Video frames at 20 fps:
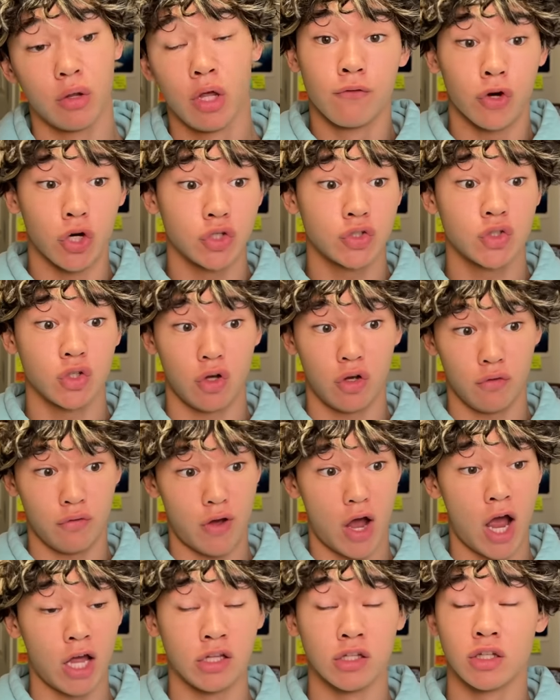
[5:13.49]
First off,
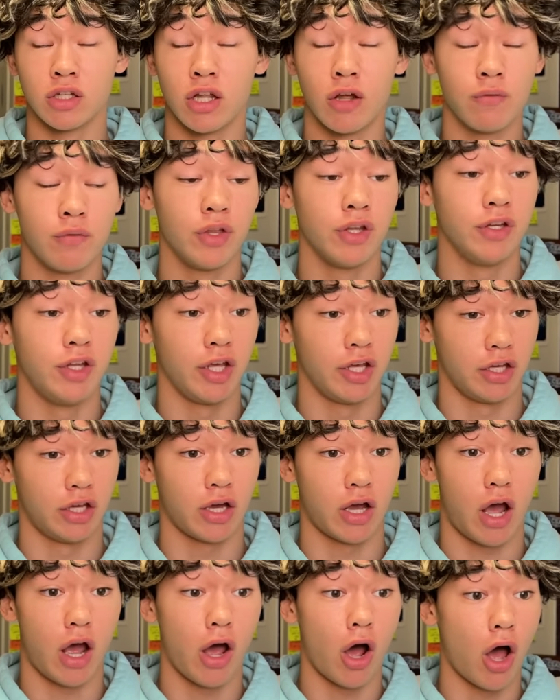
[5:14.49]
I love the dig.
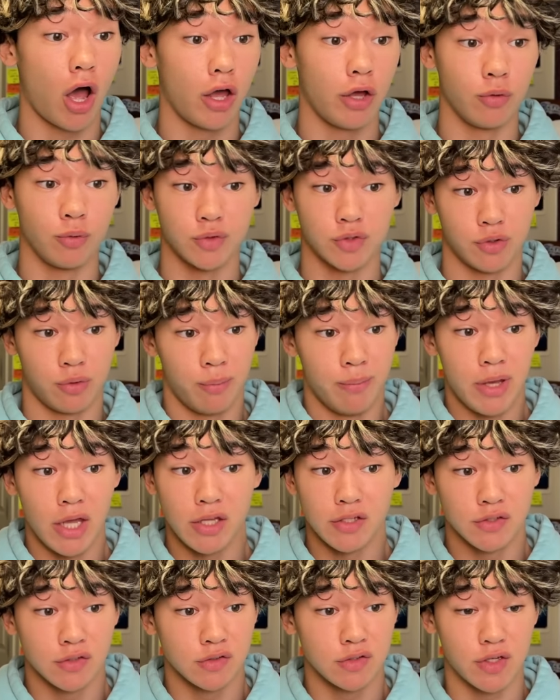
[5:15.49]
Uh, it was an
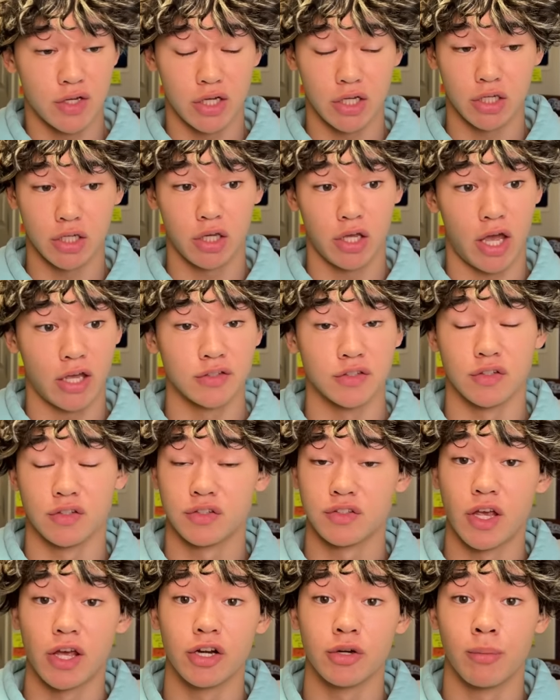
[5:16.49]
amazing dig. As a
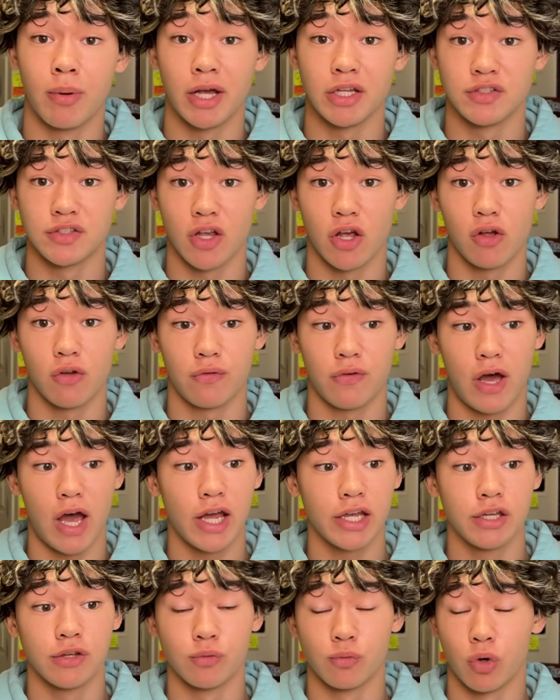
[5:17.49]
setter myself,
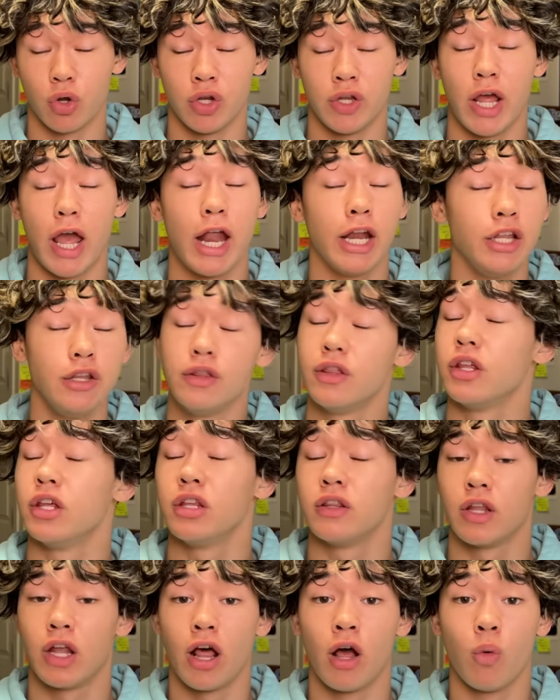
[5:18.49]
I can run
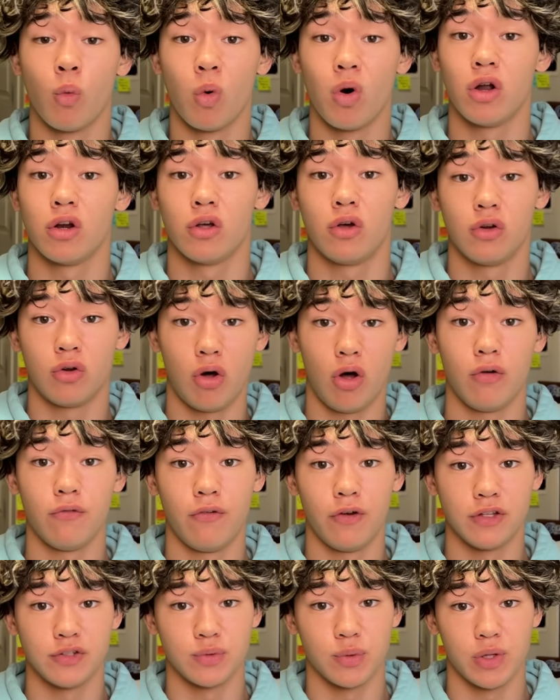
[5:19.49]
anything that I want on
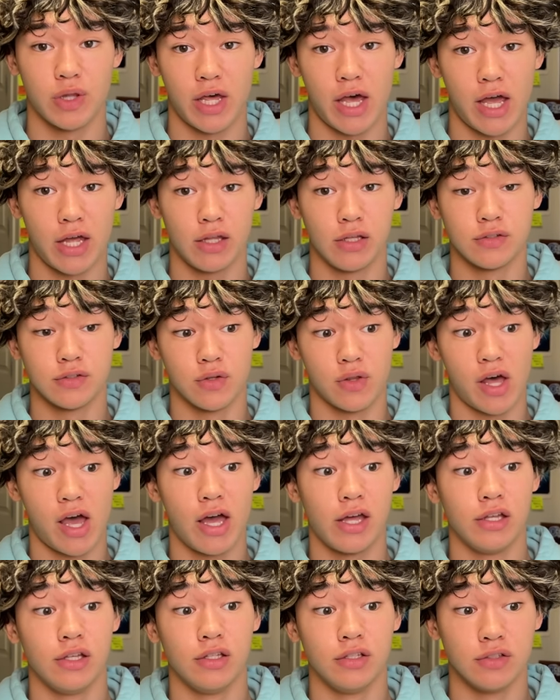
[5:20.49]
offense with that. So
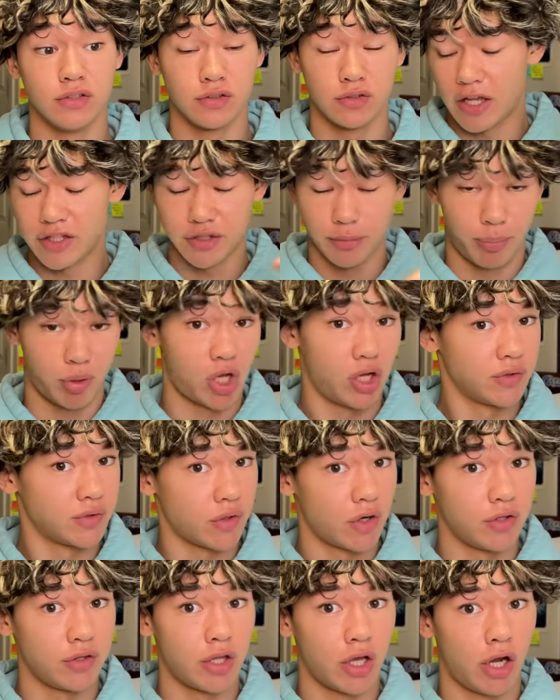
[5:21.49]
that is, that's a plus
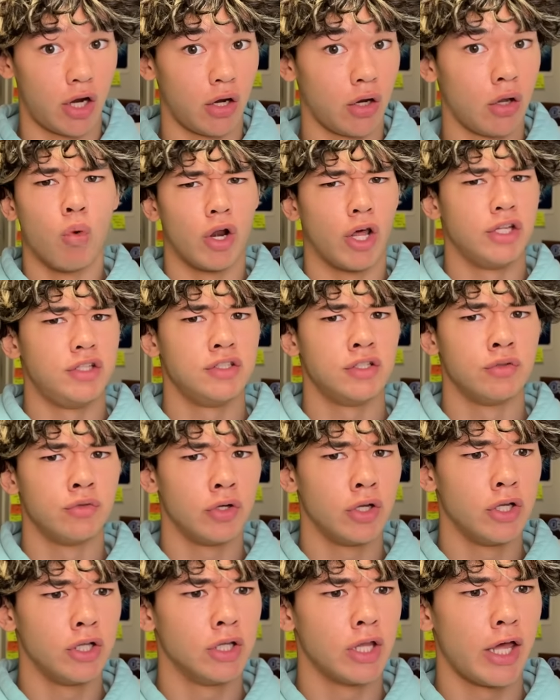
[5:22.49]
right there. What I didn't
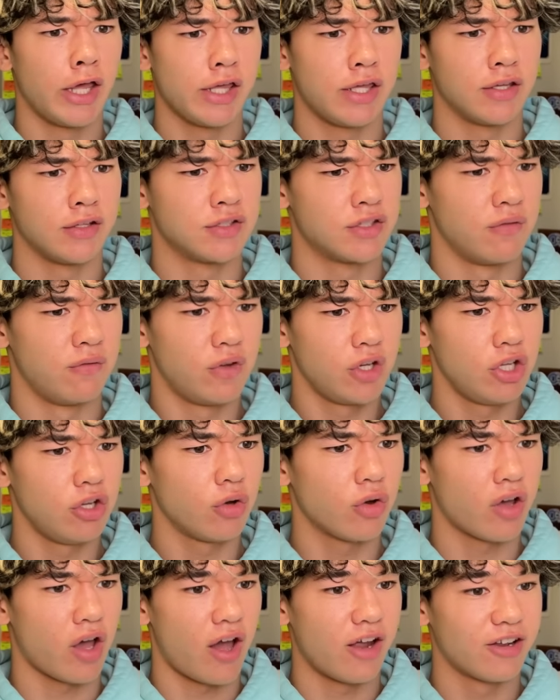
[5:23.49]
really like is the
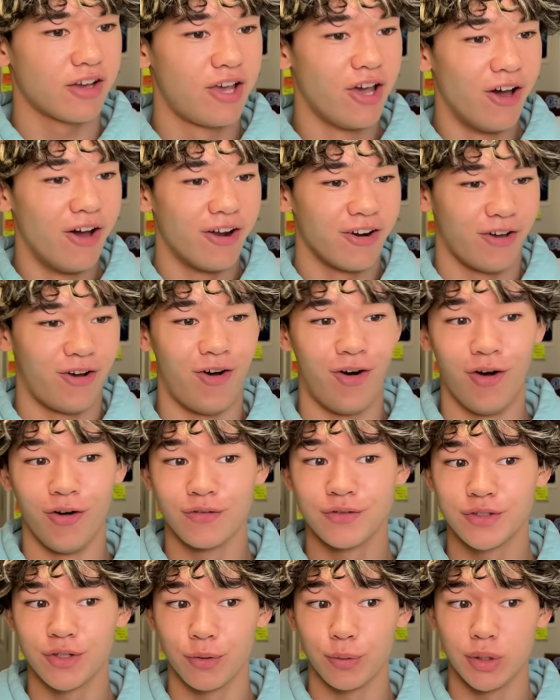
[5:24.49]
video kind of cut
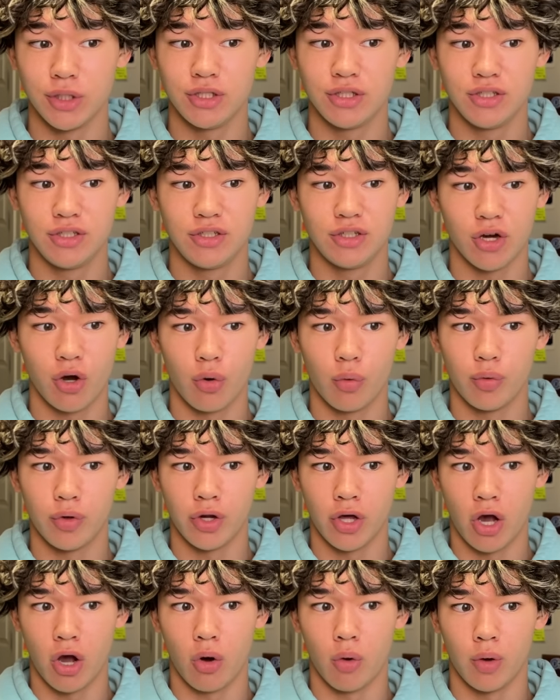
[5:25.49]
off. So we don't
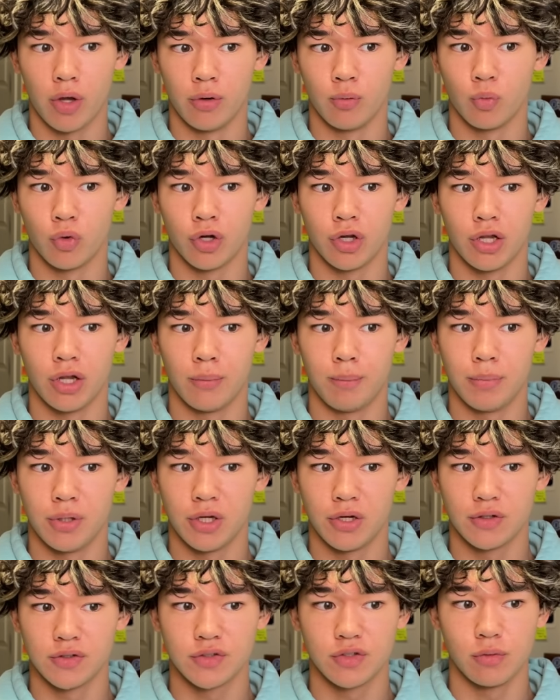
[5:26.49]
know and what
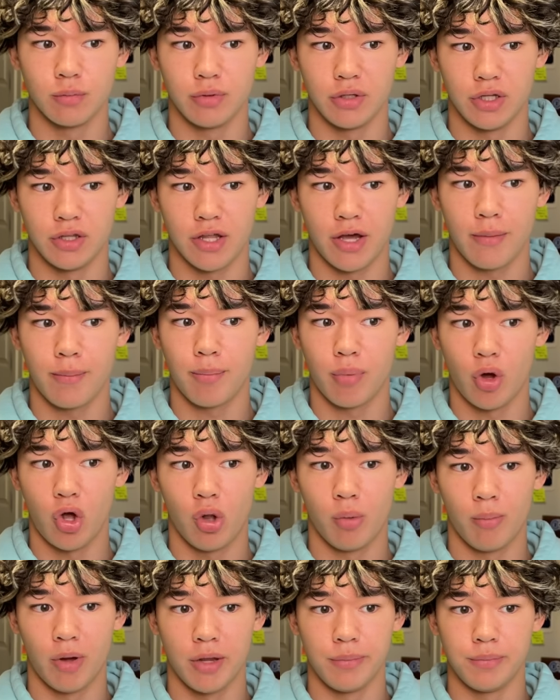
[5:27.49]
appears to be that
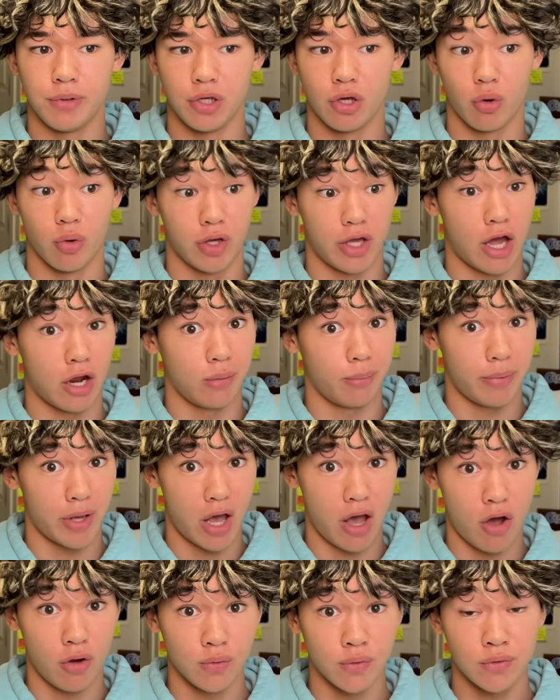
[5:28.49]
ball might be going out of
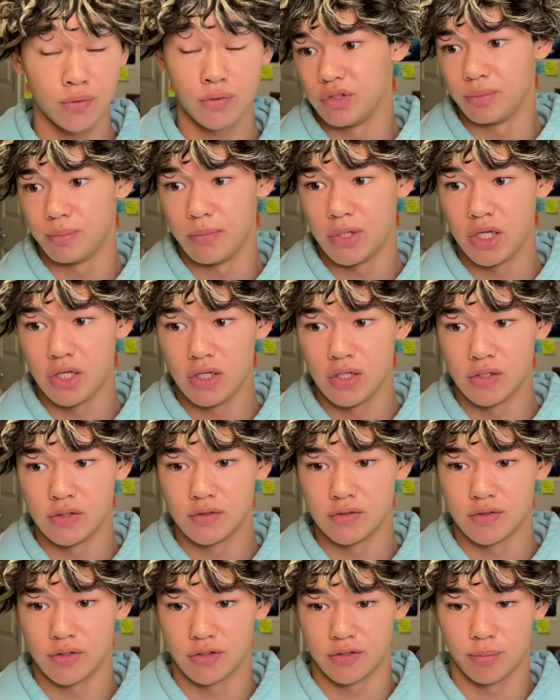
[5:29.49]
bounds, which
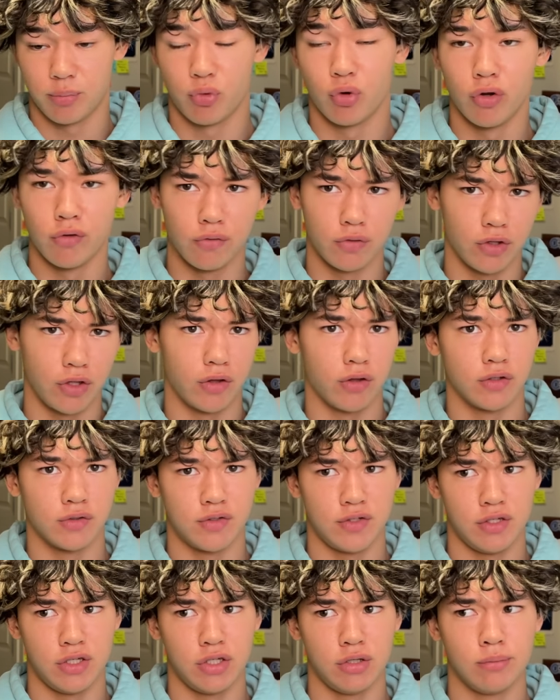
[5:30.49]
means it's a point for the other
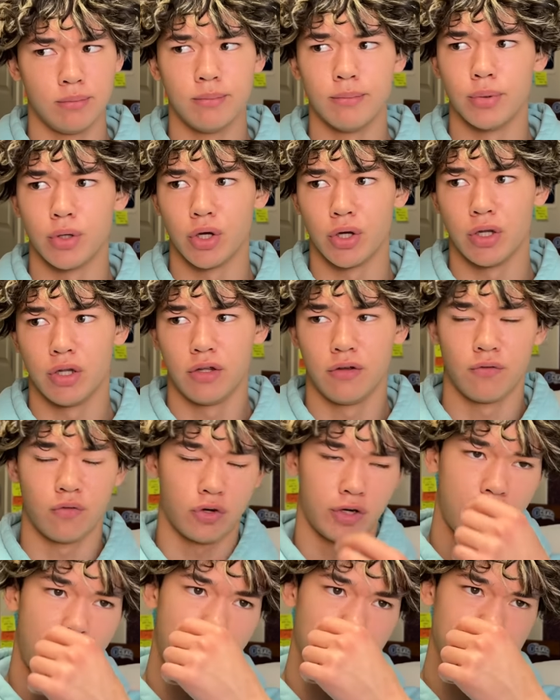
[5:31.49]
team. But if we're
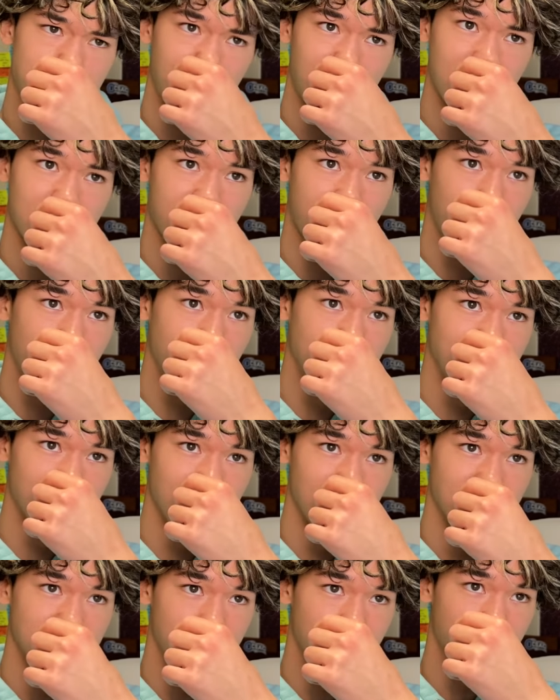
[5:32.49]
not taking that into
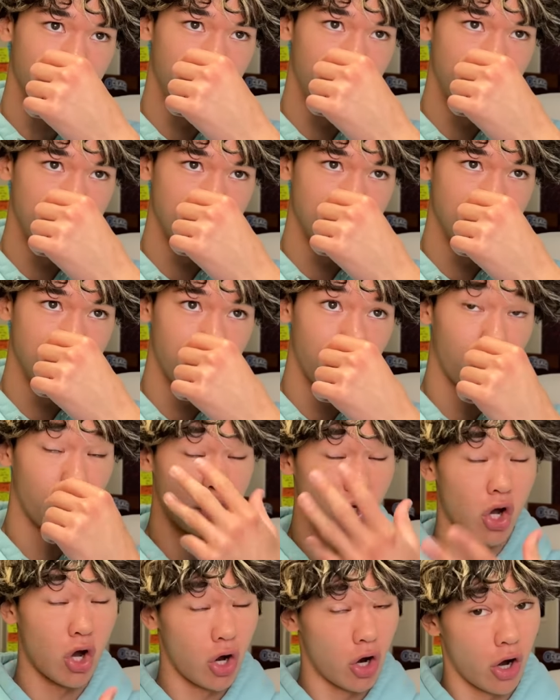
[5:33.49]
consideration, but
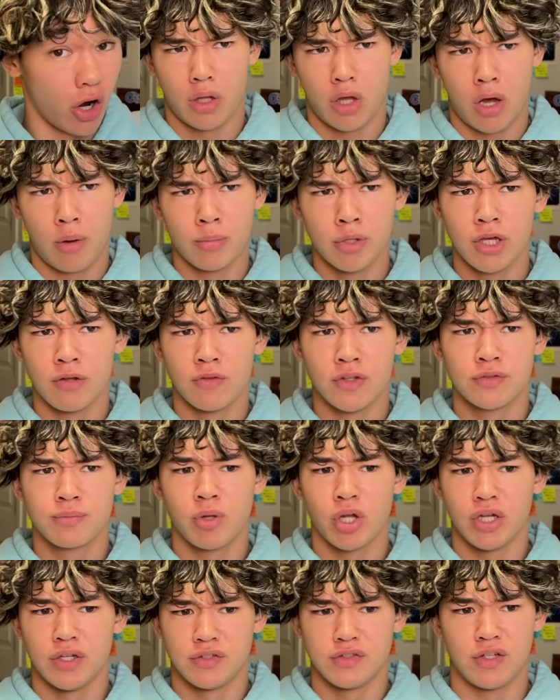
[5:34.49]
we are, I'm gonna give this
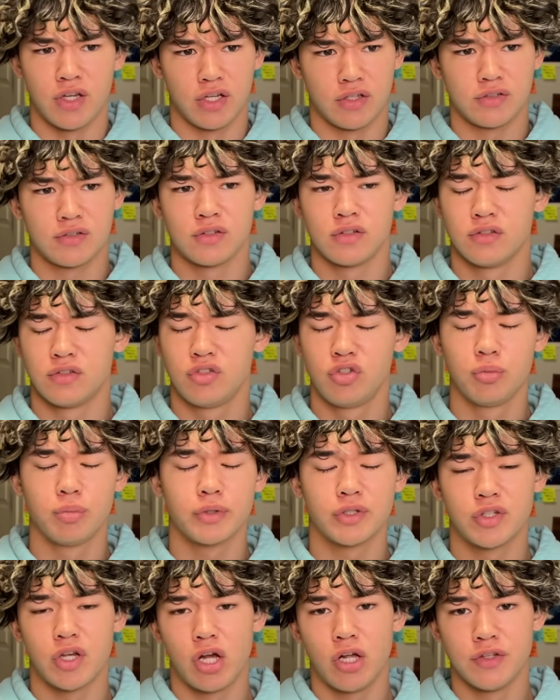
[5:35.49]
play a six.
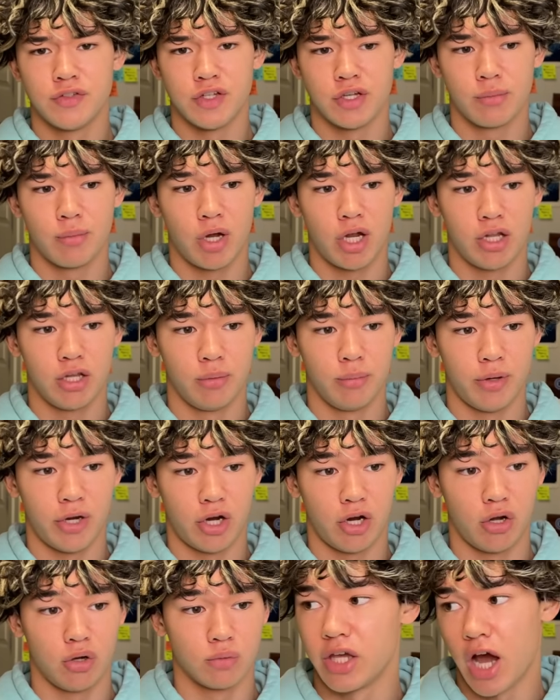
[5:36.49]
Super solid dig by
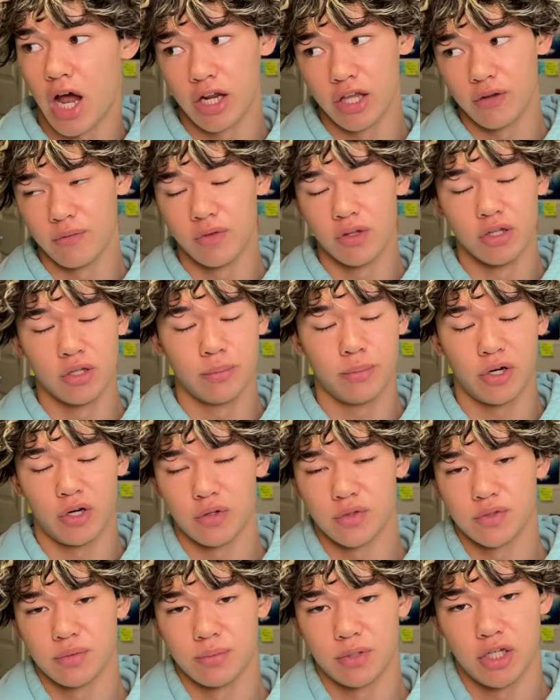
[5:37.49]
Libero. Gotta give the
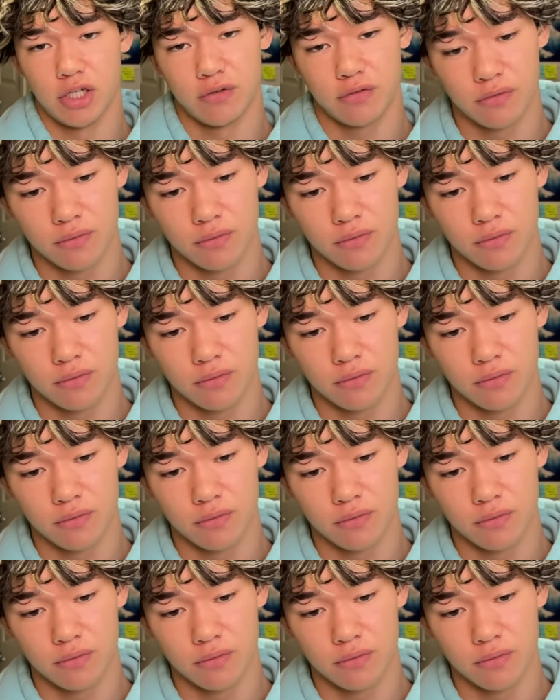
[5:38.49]
Libero some love.